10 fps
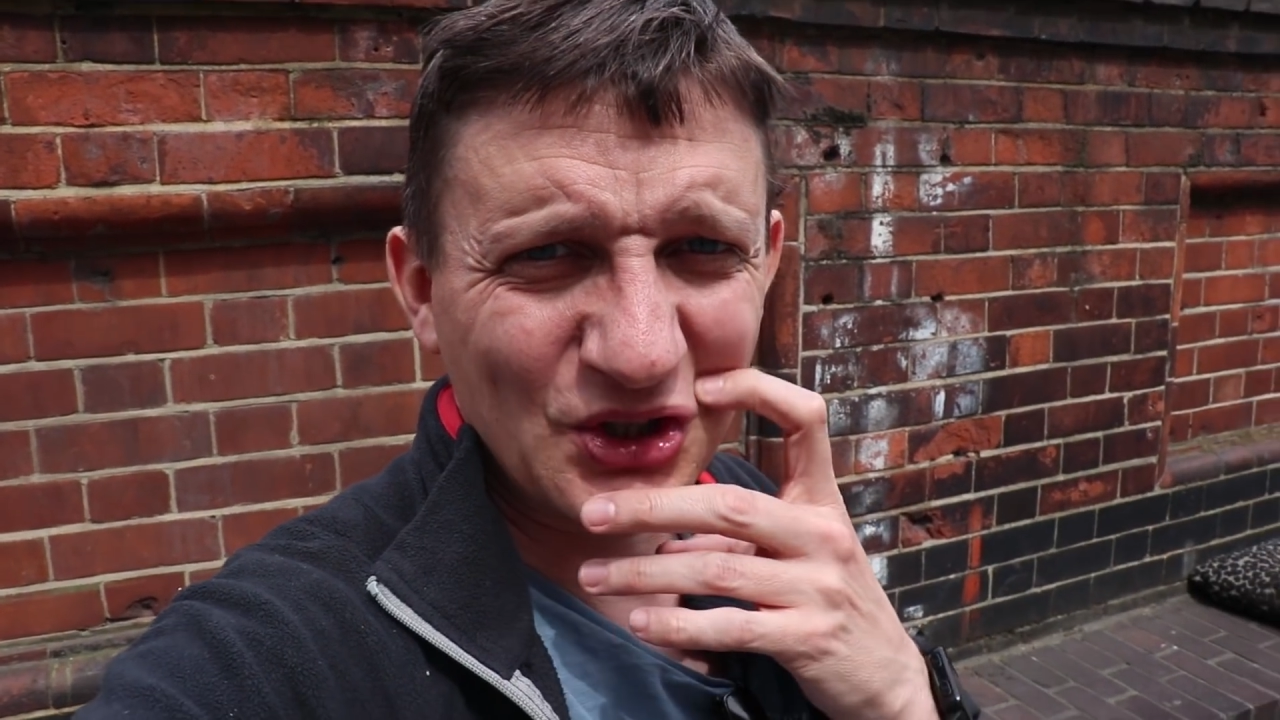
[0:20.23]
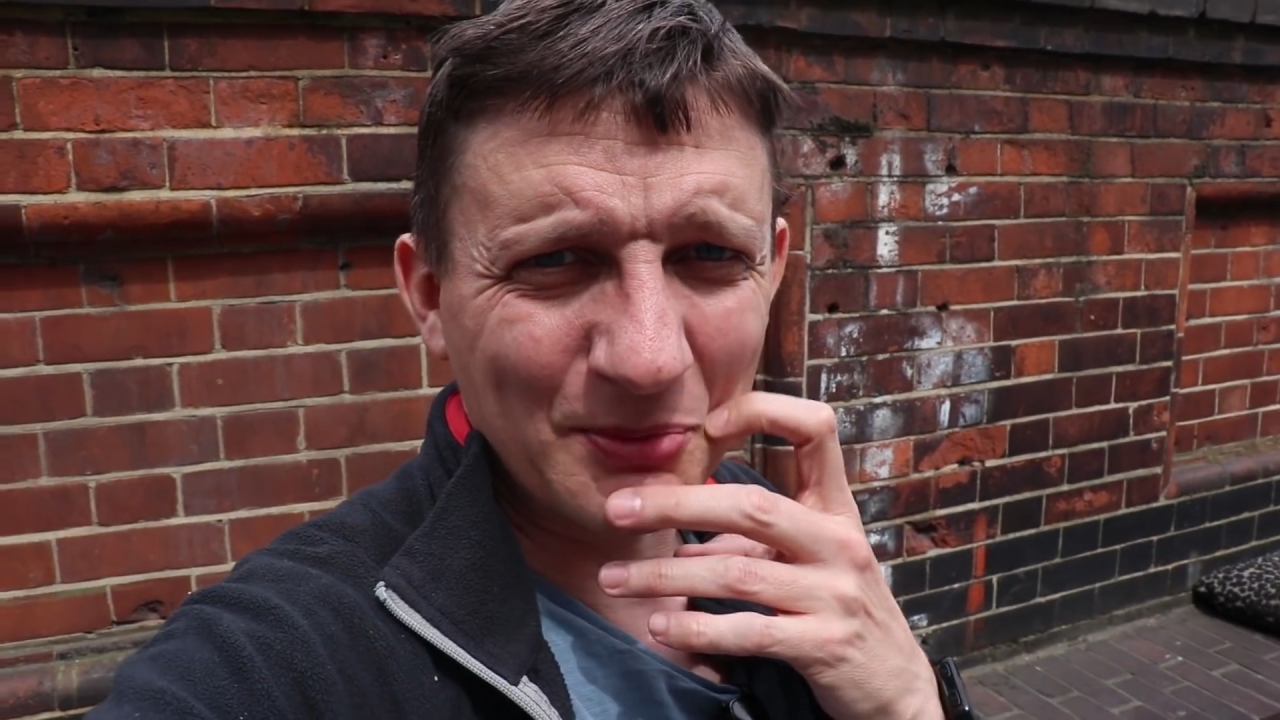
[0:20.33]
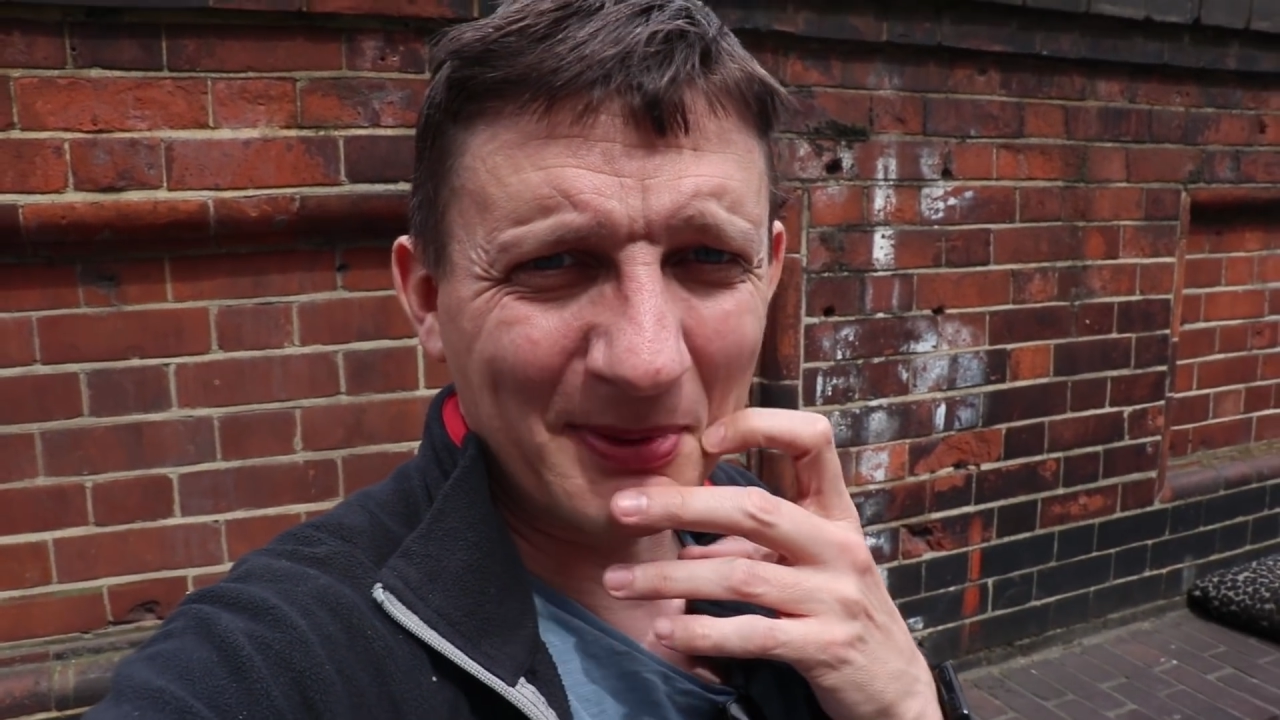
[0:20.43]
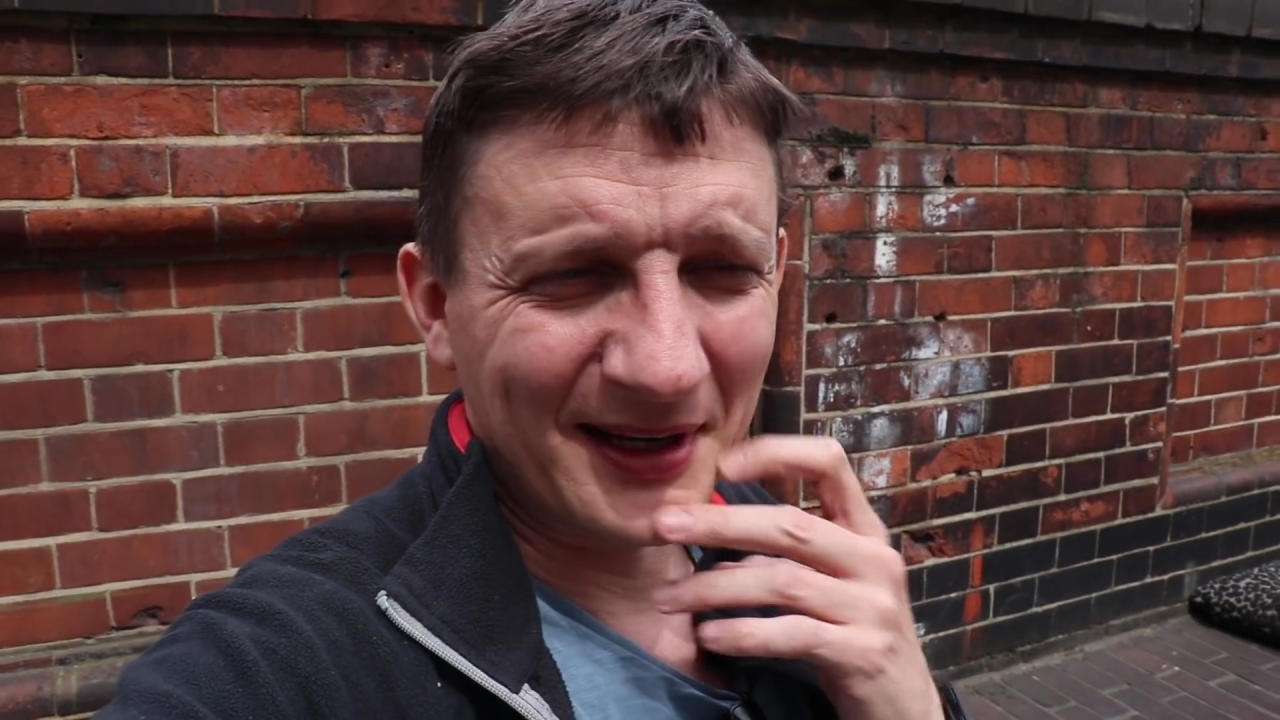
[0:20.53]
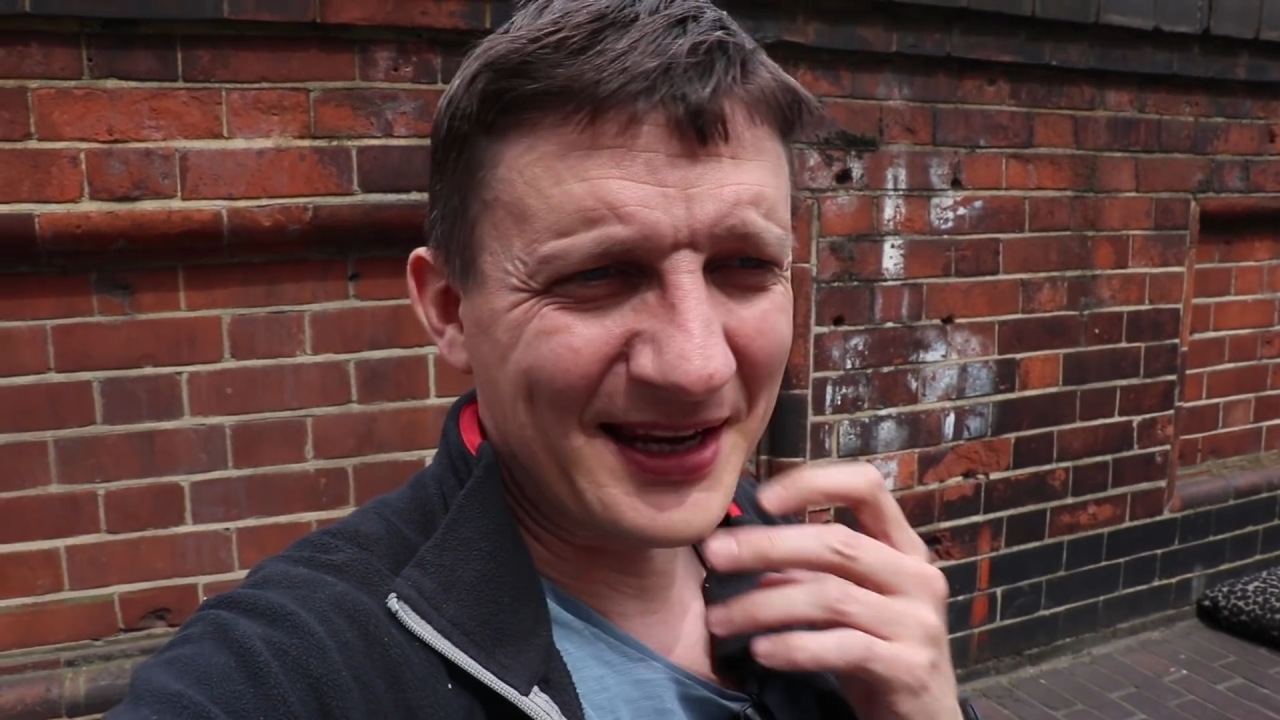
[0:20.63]

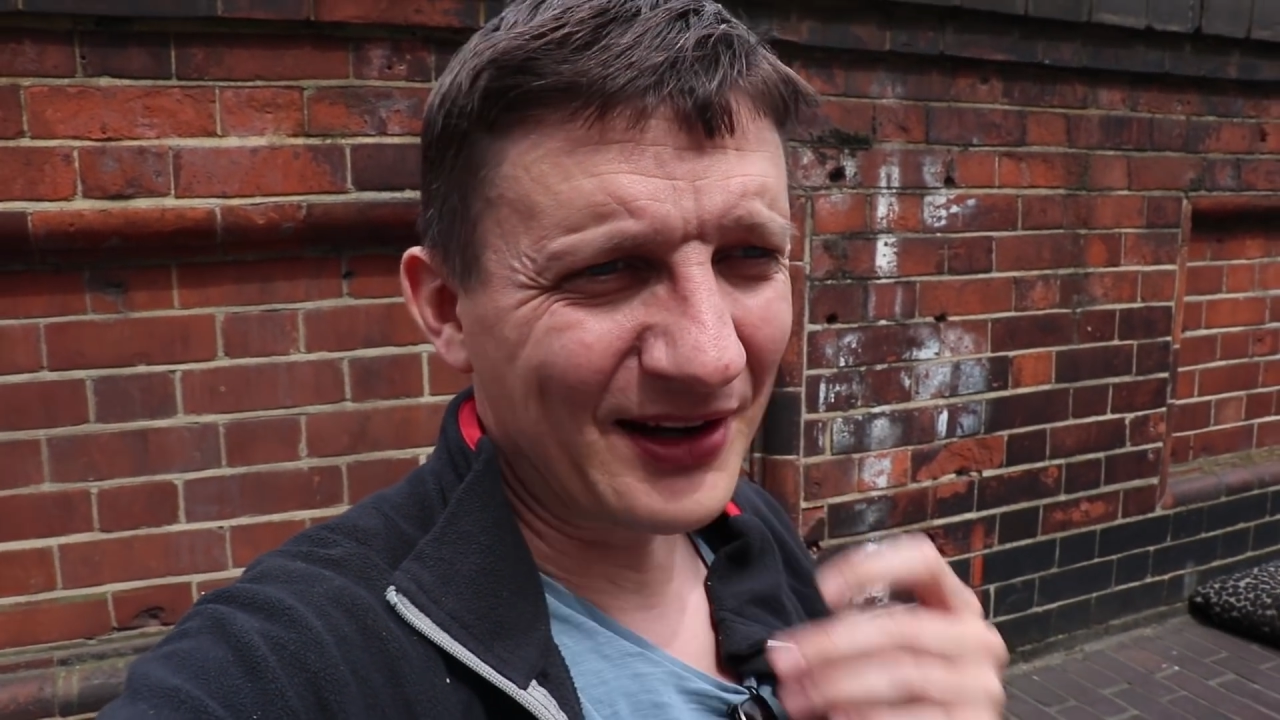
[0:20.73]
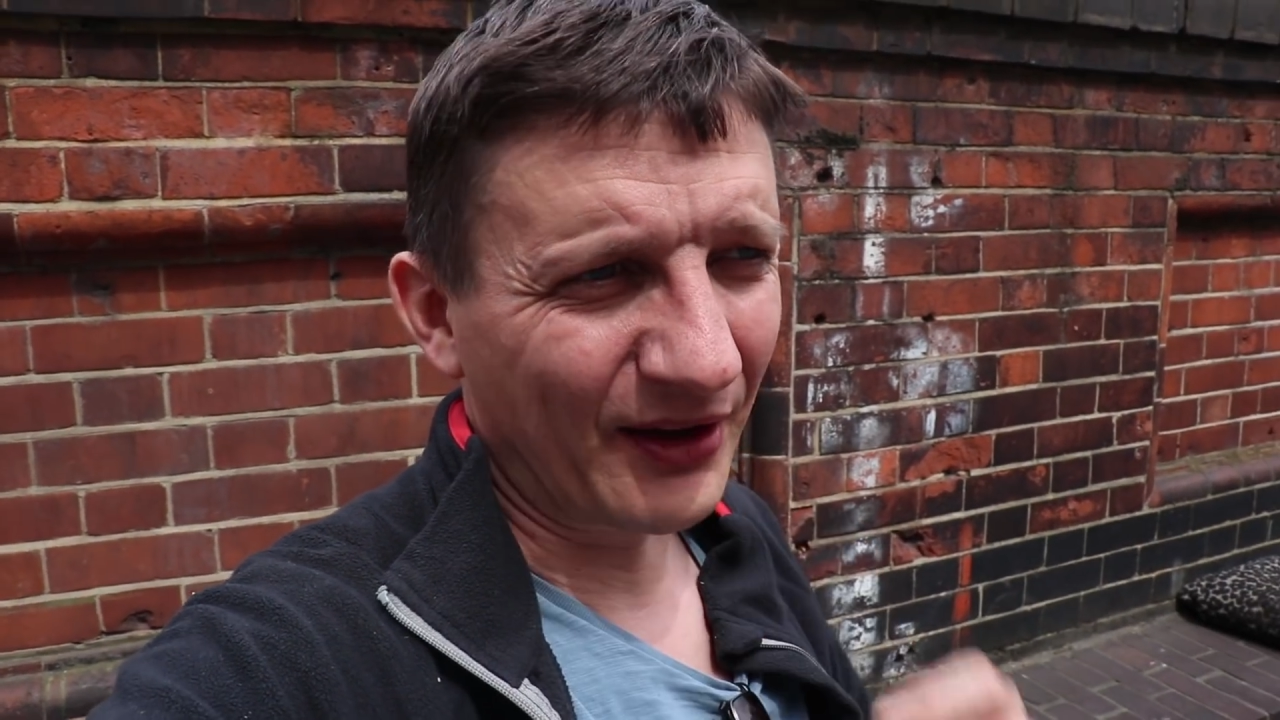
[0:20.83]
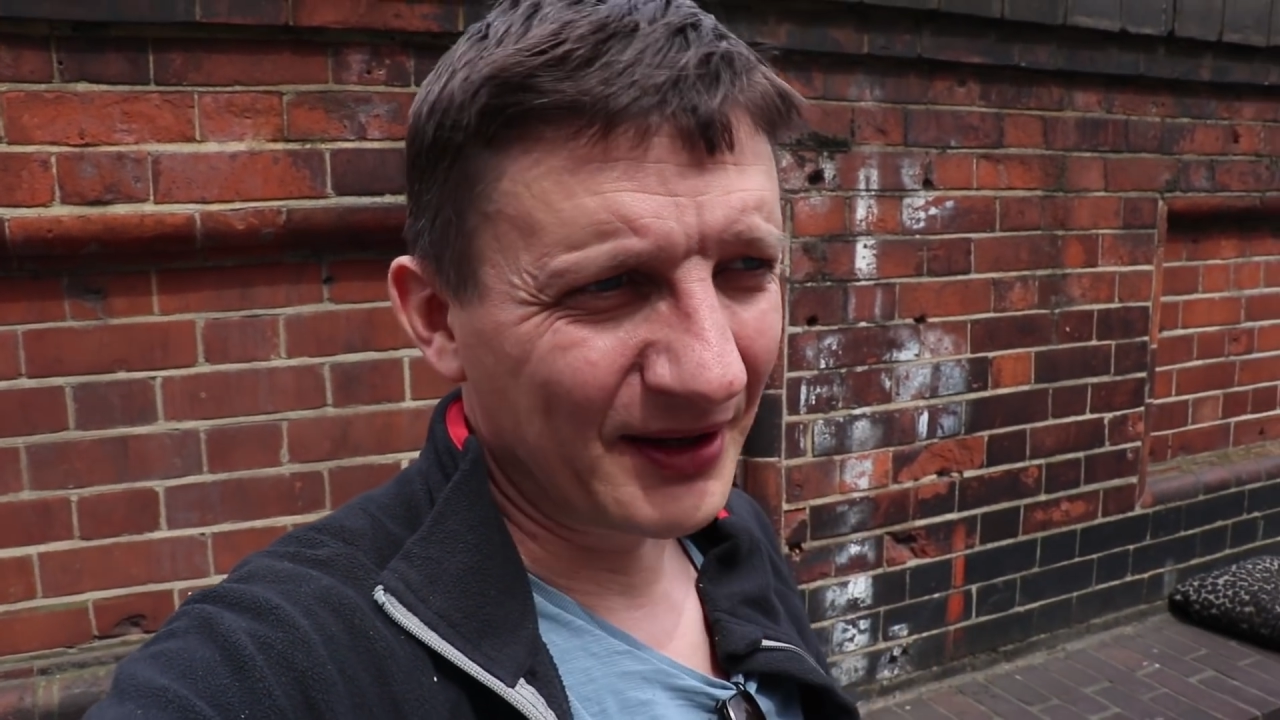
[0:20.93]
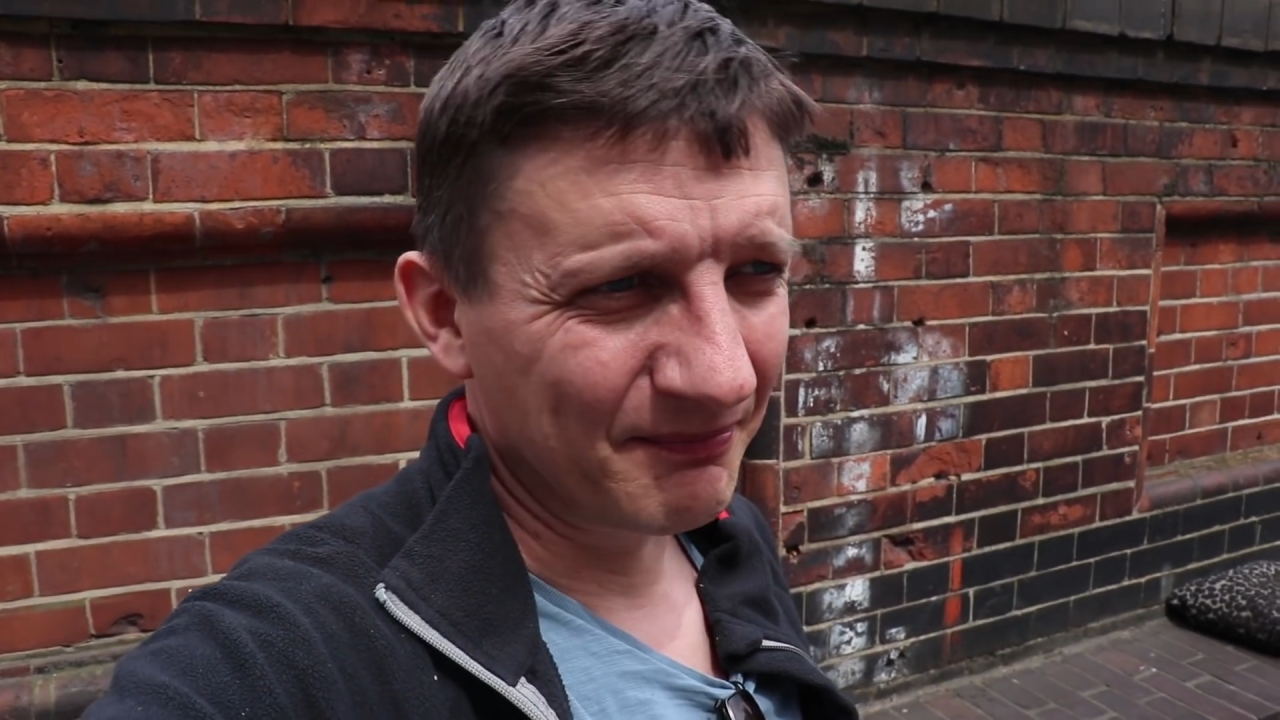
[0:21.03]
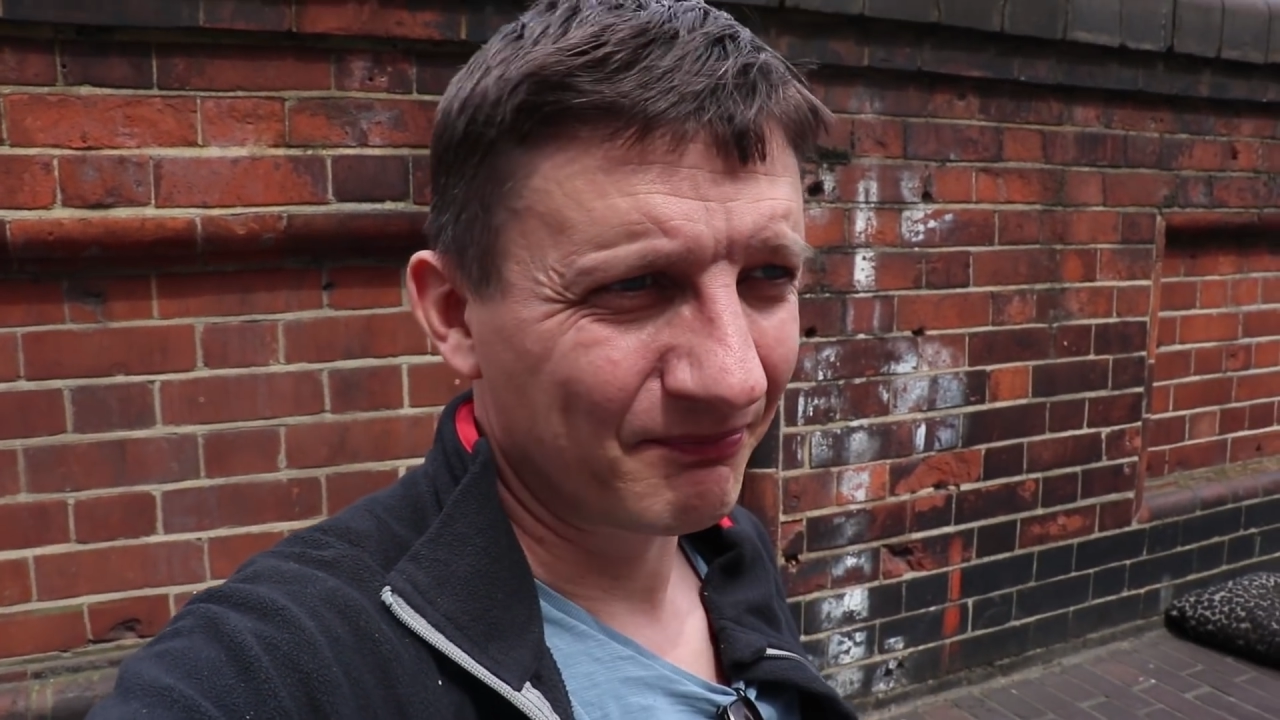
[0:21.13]
Jubilee
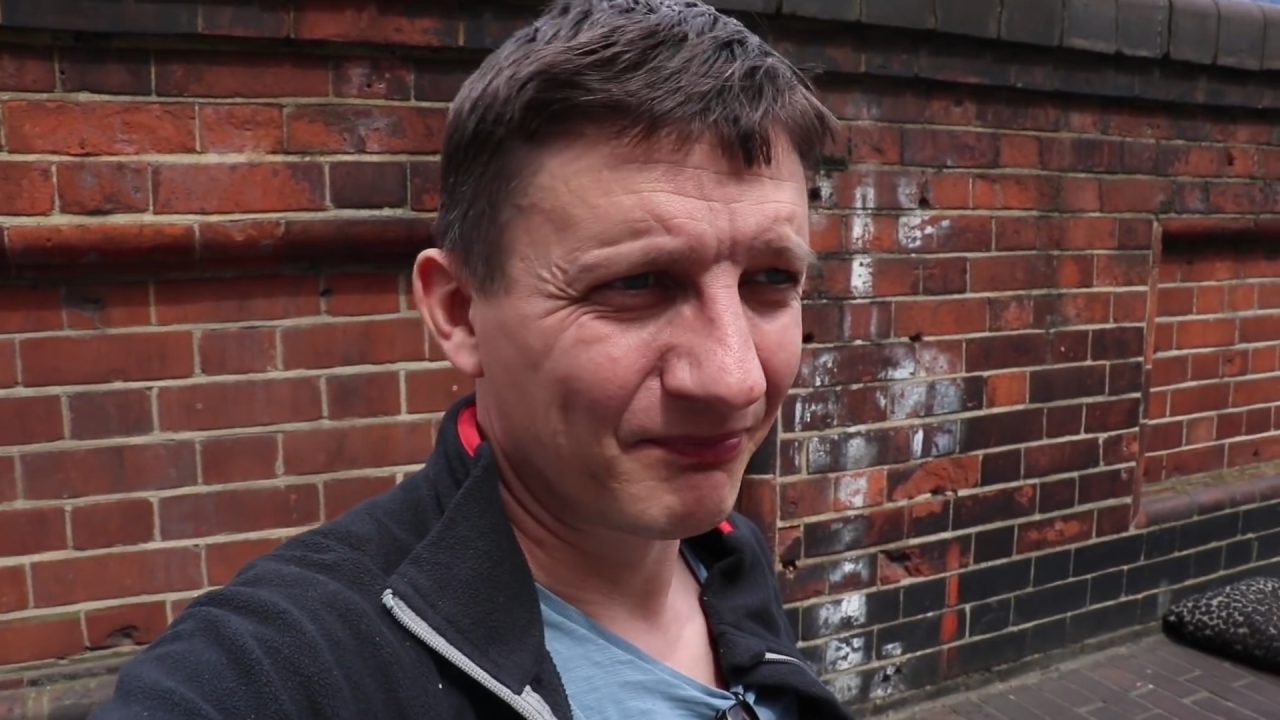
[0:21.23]
line.